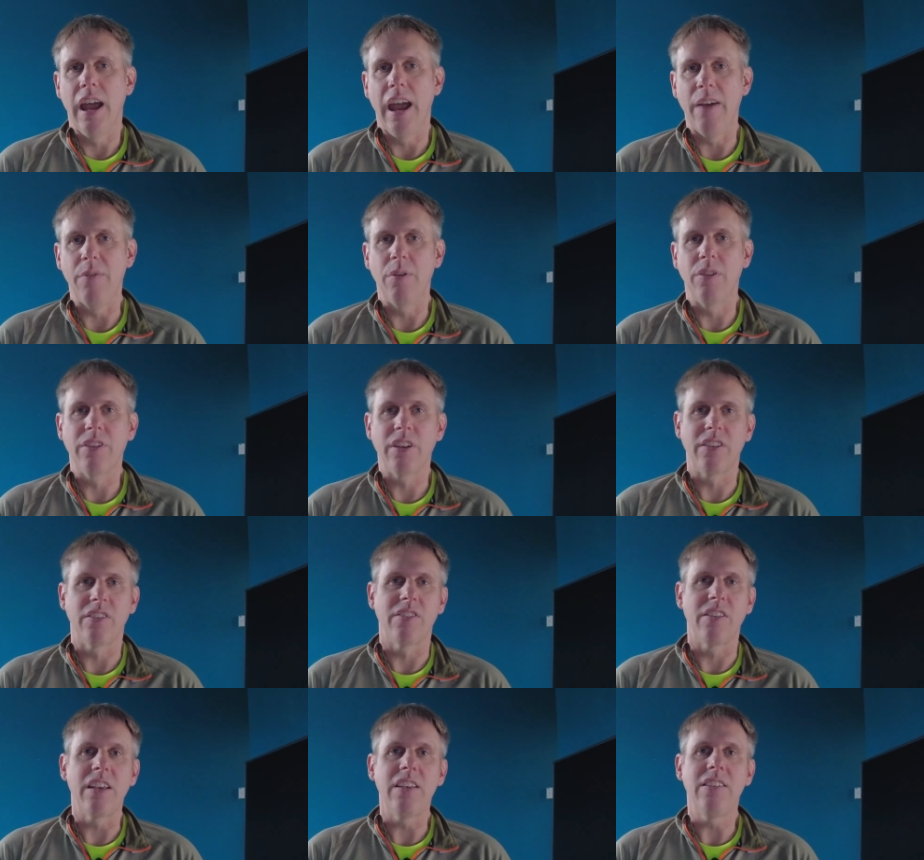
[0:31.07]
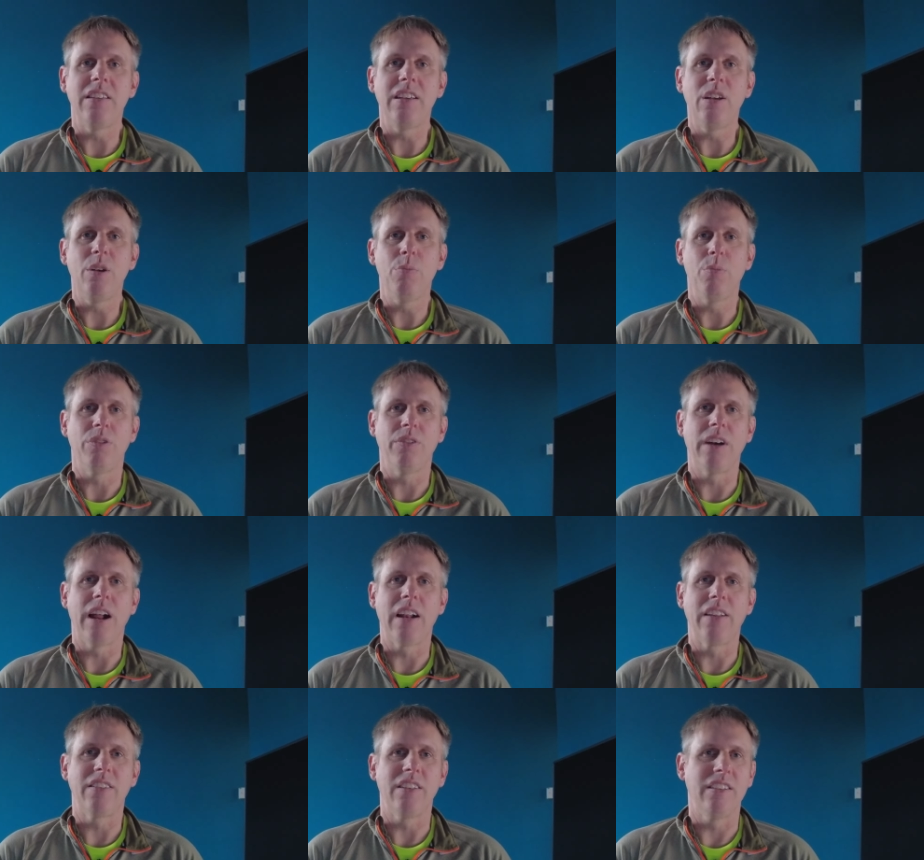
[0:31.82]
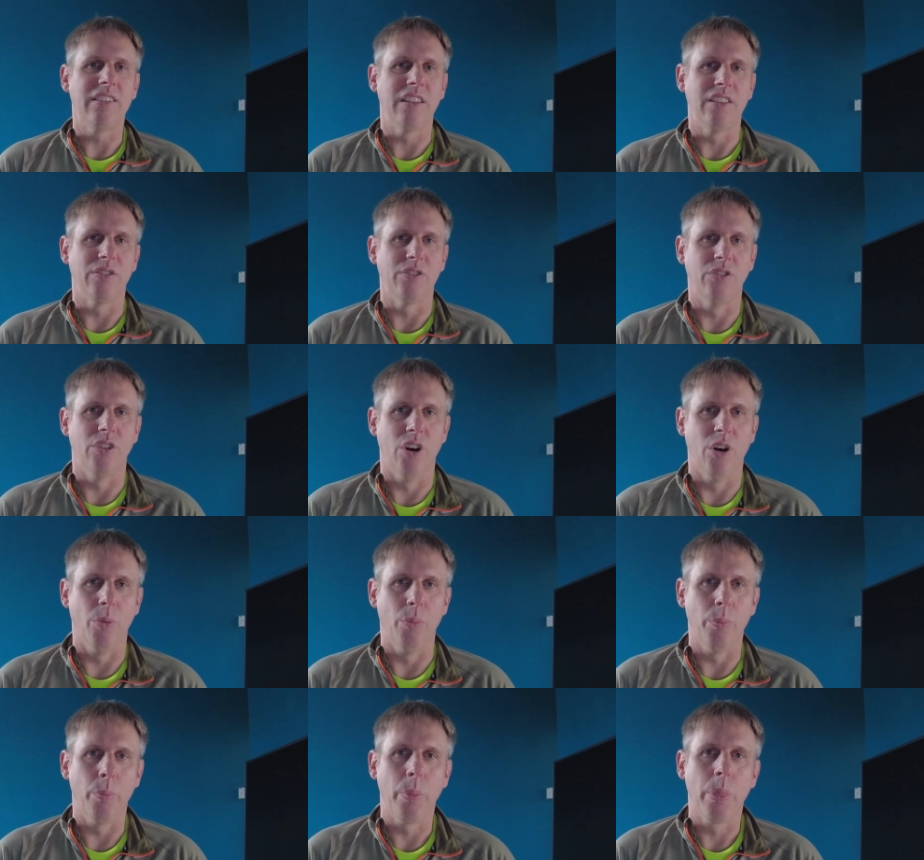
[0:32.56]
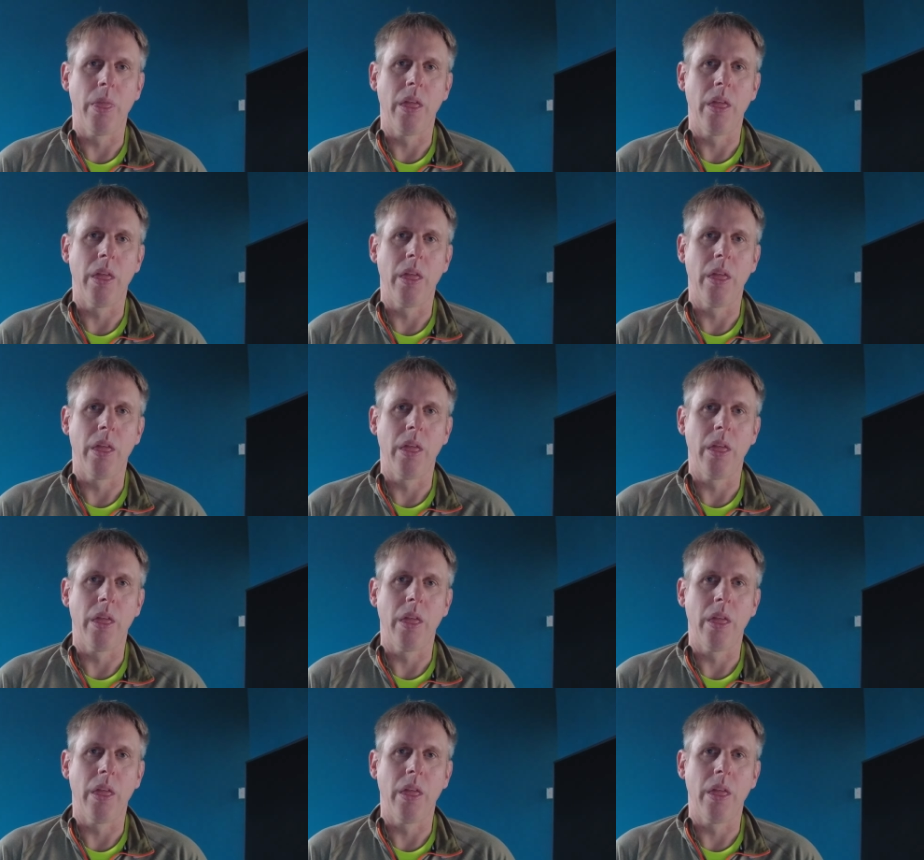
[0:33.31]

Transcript: Everyone says it's easy, but the reality is it's not.